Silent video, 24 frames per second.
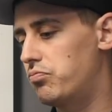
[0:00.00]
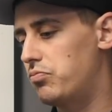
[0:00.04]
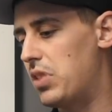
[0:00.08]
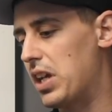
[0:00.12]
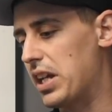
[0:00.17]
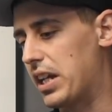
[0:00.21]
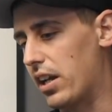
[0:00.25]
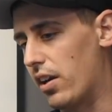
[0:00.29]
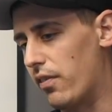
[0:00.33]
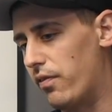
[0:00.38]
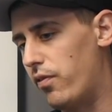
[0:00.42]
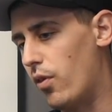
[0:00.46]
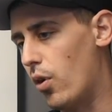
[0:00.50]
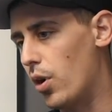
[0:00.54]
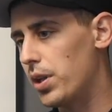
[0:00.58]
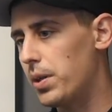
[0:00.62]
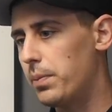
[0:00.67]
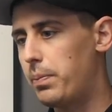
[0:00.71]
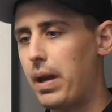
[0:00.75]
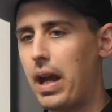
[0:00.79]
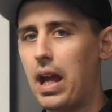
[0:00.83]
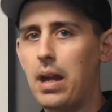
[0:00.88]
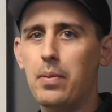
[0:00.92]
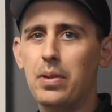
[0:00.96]
they can afford
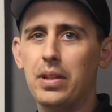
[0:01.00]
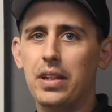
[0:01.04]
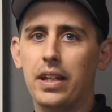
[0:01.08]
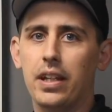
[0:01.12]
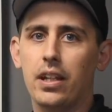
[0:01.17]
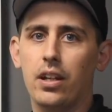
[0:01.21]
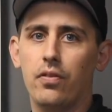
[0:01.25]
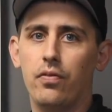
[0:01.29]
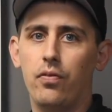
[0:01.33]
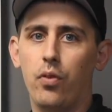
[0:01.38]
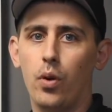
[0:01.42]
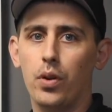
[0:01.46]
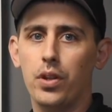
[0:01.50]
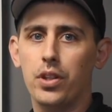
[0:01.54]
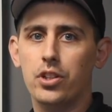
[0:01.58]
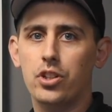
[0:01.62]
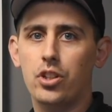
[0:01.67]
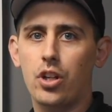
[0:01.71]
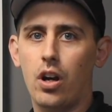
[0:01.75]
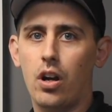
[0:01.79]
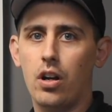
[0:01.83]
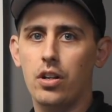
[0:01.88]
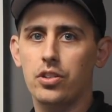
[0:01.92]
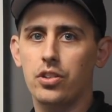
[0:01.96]
the payment, they can afford the
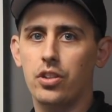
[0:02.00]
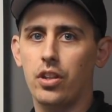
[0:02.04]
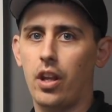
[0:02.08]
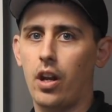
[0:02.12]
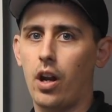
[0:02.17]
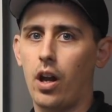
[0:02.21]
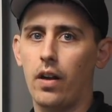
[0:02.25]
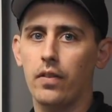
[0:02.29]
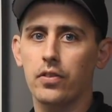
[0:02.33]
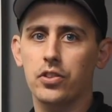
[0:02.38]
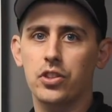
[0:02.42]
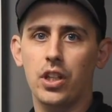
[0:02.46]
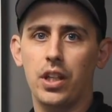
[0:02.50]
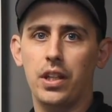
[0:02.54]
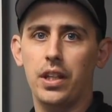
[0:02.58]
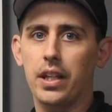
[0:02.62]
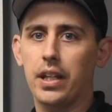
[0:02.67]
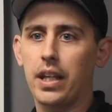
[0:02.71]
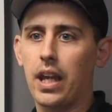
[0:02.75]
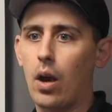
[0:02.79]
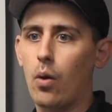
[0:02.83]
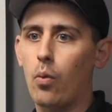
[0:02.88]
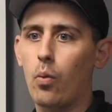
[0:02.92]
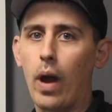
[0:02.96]
insurance, and then all of a sudden
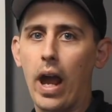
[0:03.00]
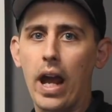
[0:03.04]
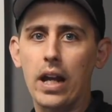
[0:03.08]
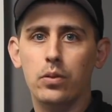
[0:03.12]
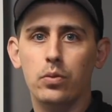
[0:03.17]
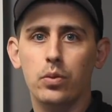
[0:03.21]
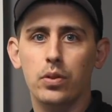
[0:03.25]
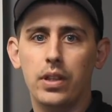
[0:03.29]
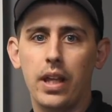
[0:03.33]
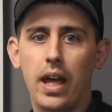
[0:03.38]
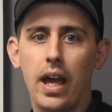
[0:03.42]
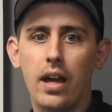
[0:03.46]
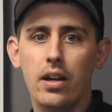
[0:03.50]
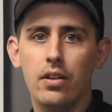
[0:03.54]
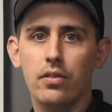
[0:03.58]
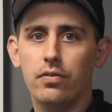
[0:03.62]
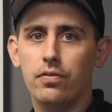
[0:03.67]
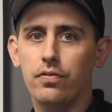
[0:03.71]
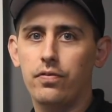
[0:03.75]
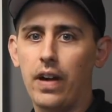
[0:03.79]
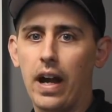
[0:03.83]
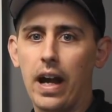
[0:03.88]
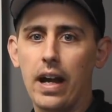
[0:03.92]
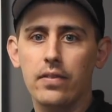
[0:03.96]
they get whacked with that
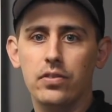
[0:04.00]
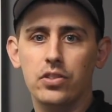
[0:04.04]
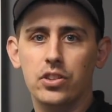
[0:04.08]
$500,